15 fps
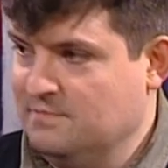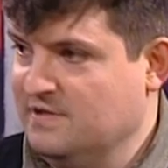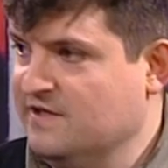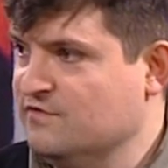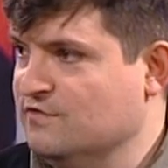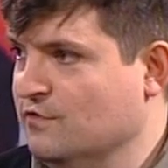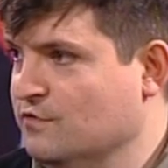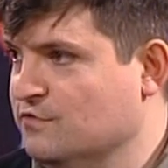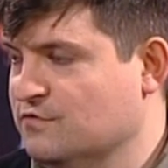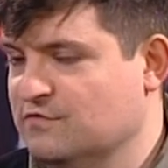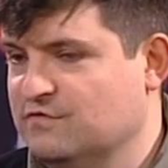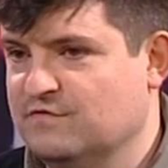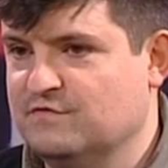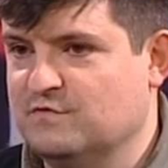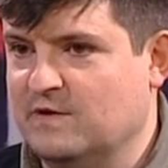Biggest
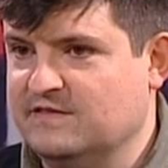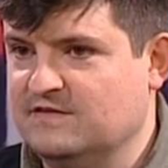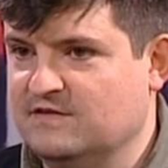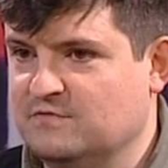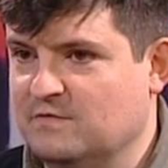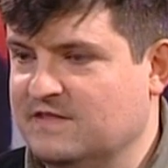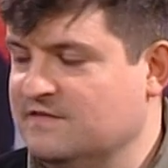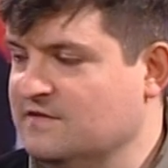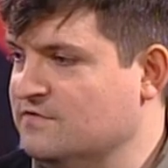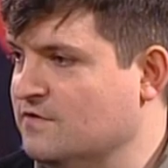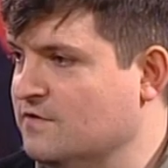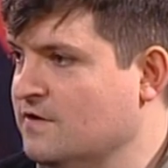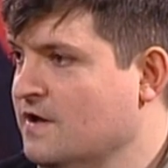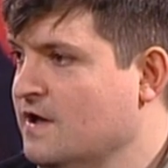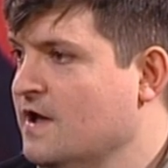losers of
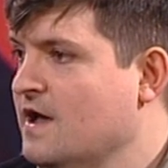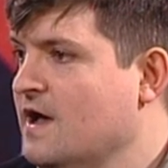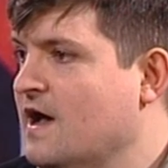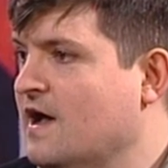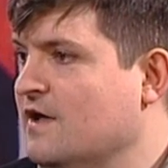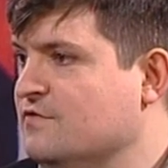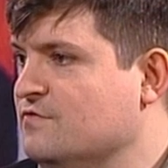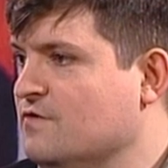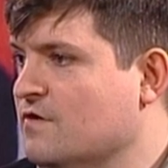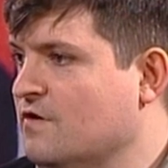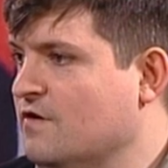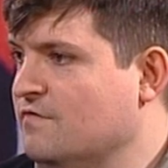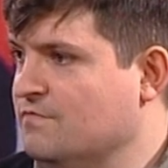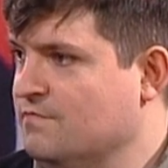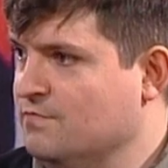2022. I'll start
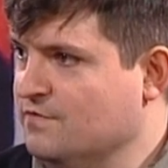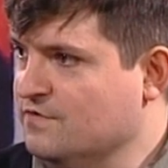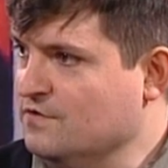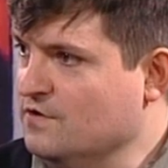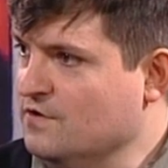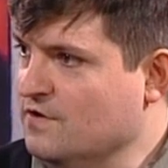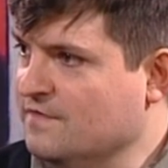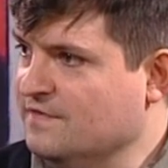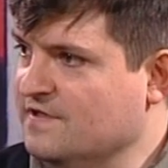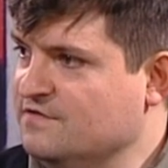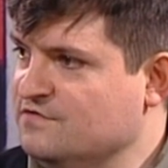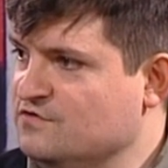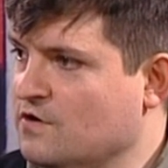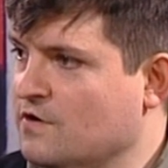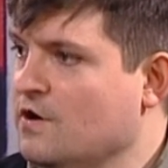off with you on
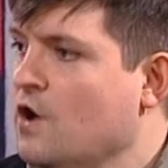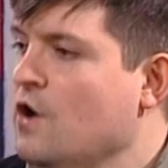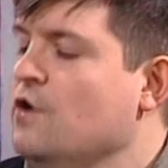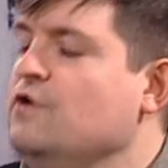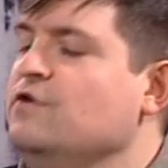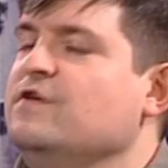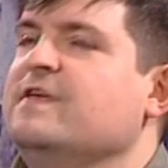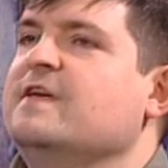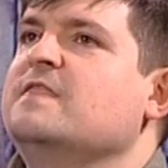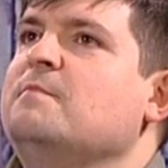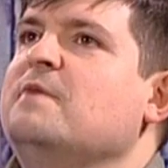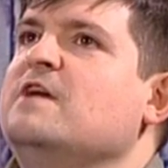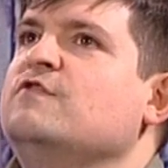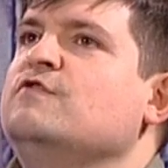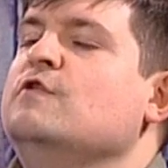this, John. Who do you think the
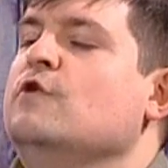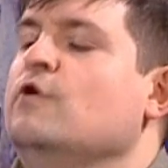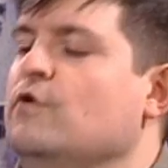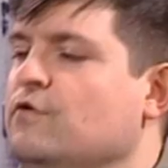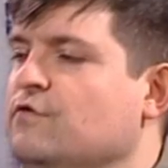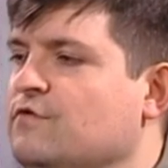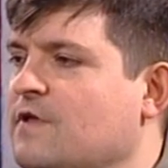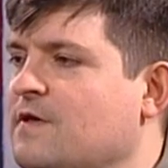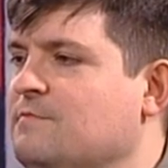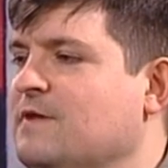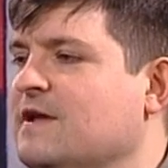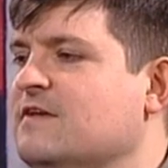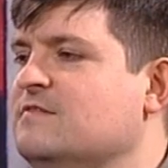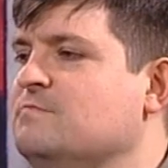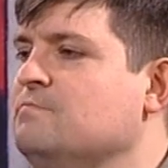
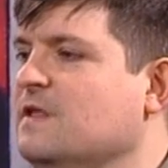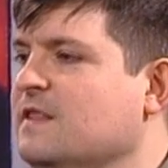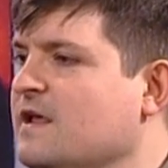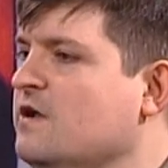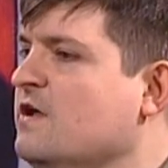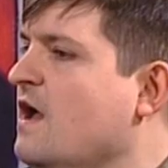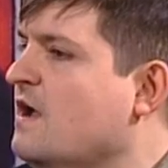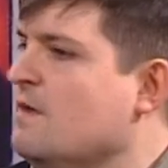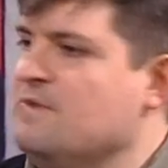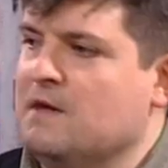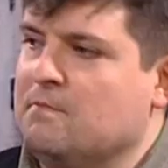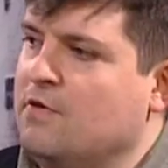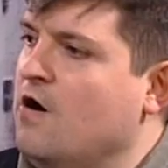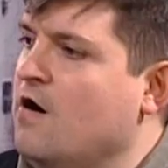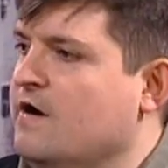biggest political, that could be
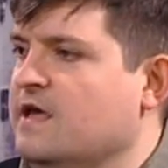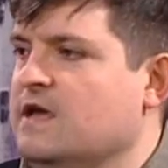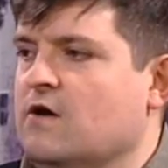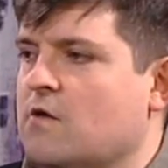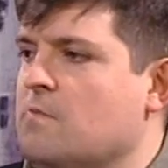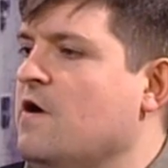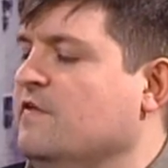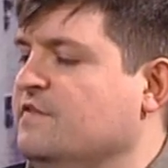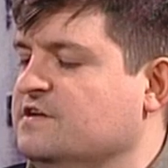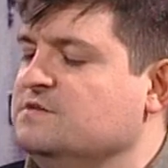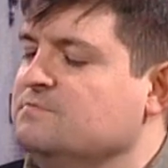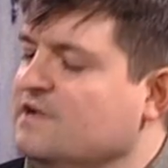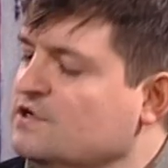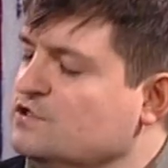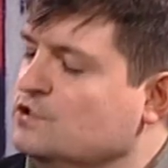a party or a
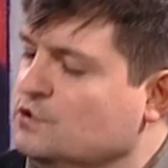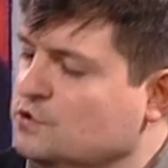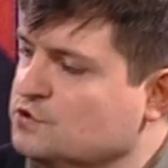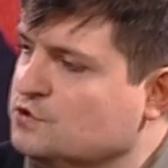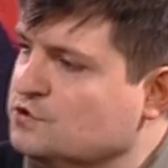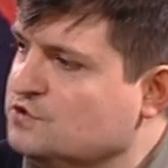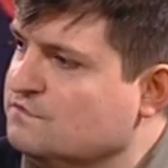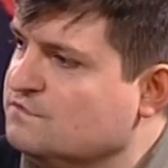politician, biggest losers?